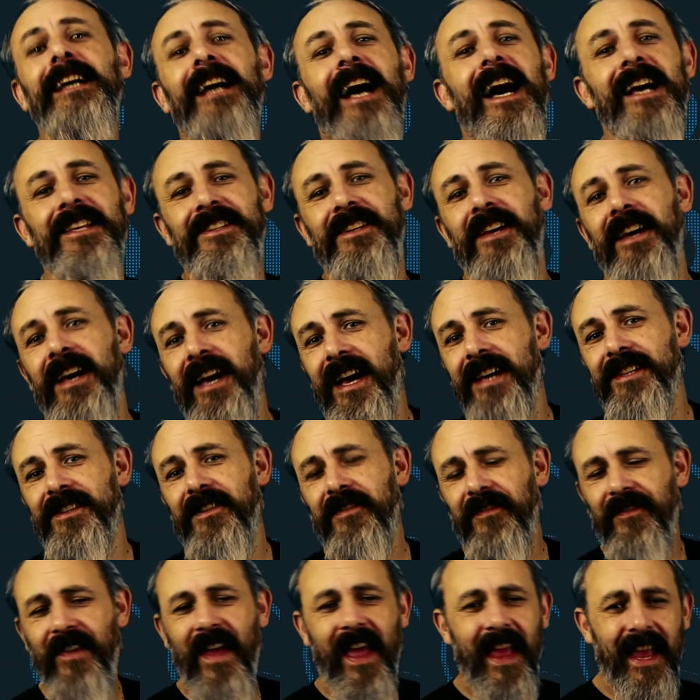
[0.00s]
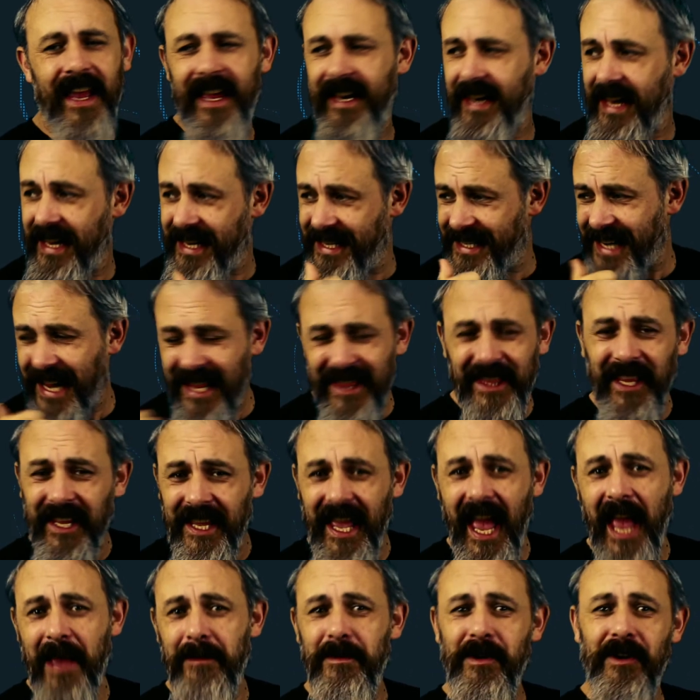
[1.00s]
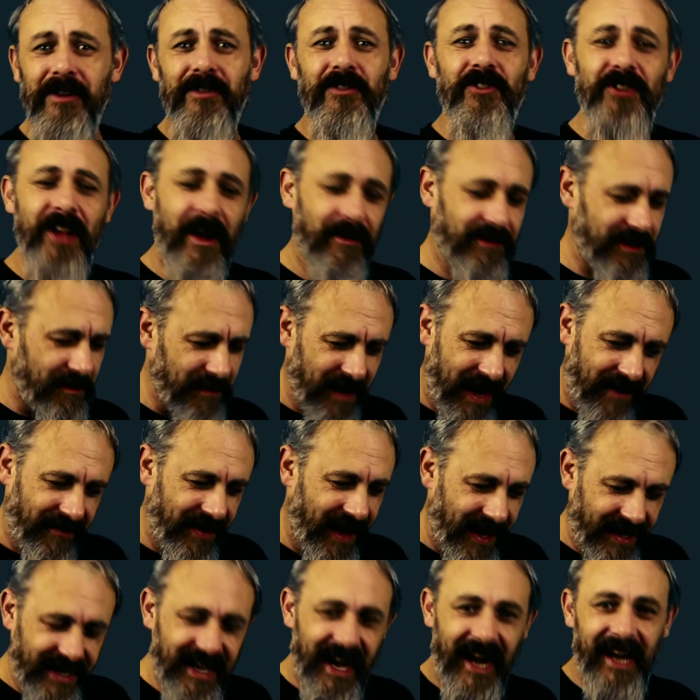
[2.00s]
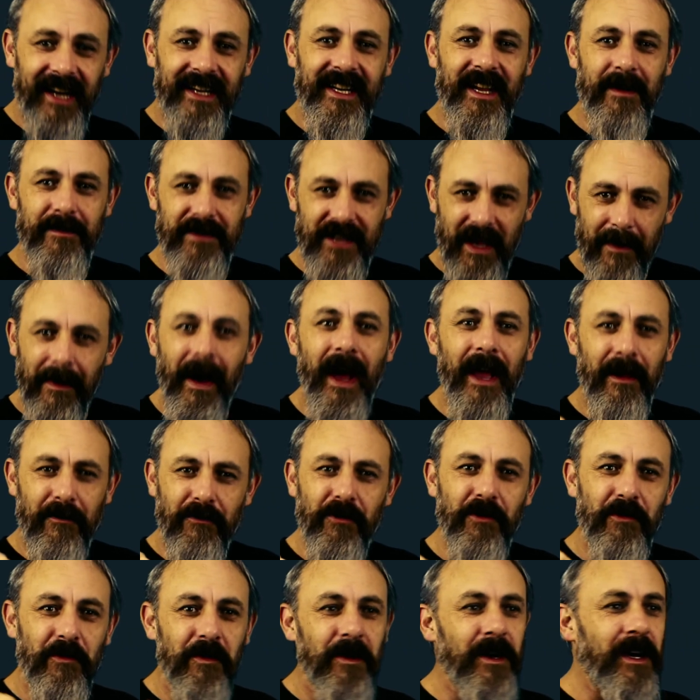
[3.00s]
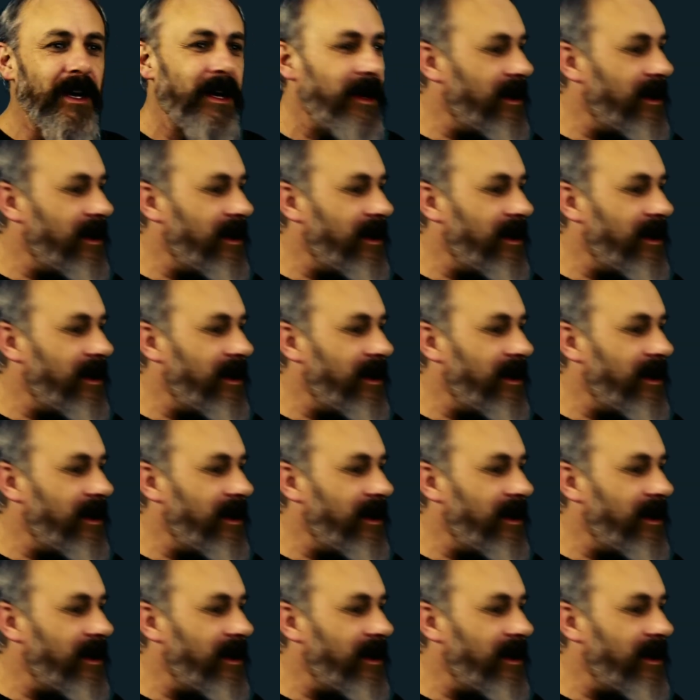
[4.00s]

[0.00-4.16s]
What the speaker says: as a thing, and it's in the game, you can shout it whenever that card comes up. I will